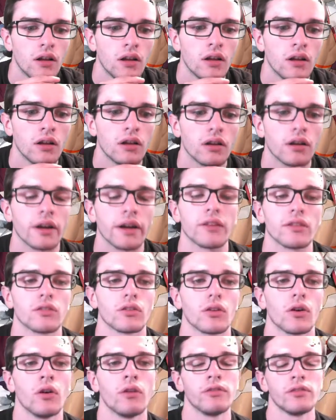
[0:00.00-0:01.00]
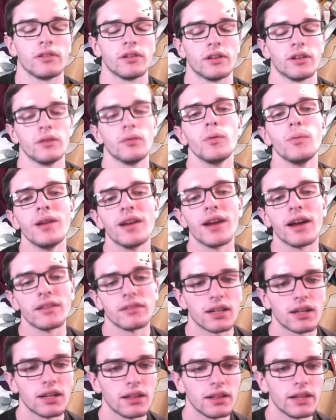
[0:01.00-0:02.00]
All right, so hopefully it would be nice
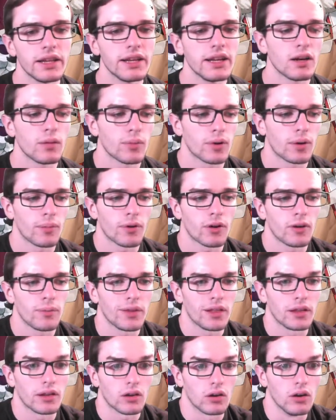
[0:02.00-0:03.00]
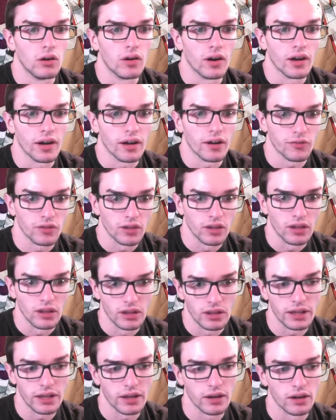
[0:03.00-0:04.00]
to get a Lyn here, but I'm not going to be like, oh, I have to get
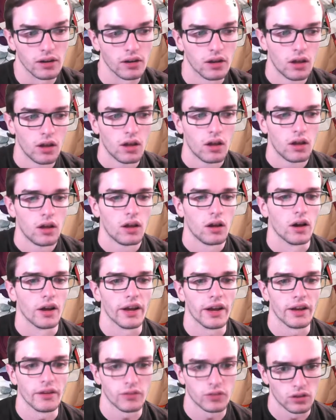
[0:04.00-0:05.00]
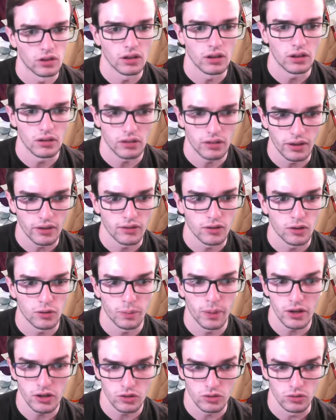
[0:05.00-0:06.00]
Lyn. I have to get that
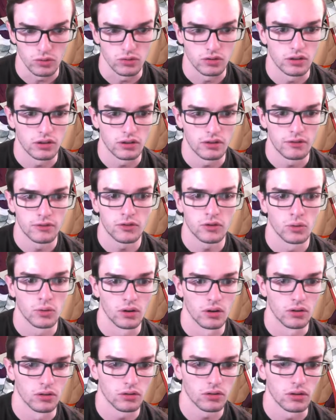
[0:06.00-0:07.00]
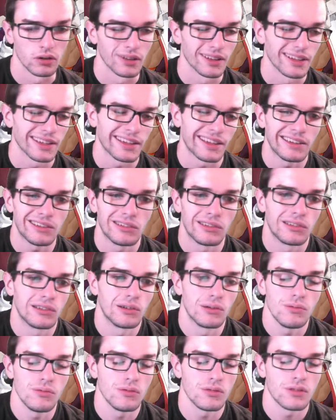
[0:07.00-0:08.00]
special to give to an Azura. Like, I
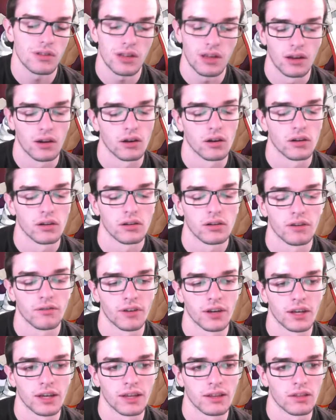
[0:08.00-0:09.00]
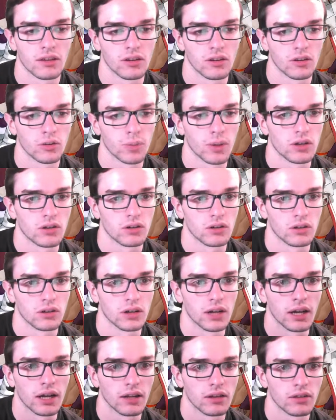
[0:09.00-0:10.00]
don't care if I get the special or
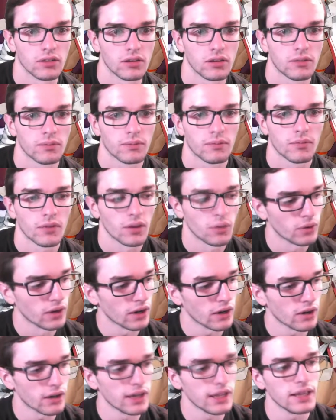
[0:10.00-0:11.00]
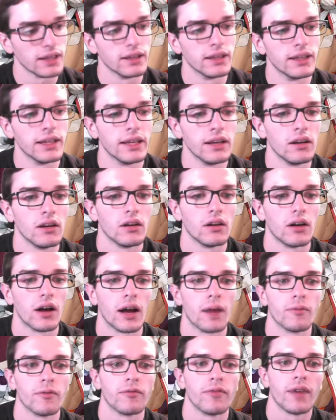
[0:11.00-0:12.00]
not. We're not going to get Lyn.
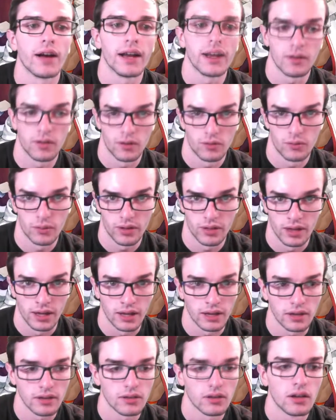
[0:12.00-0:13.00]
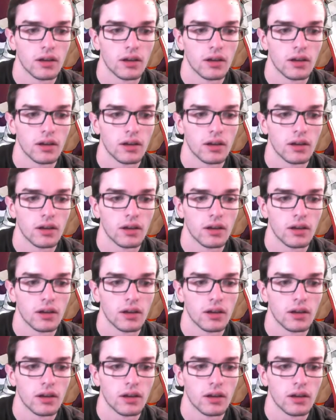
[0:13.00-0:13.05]
I'm fine with that.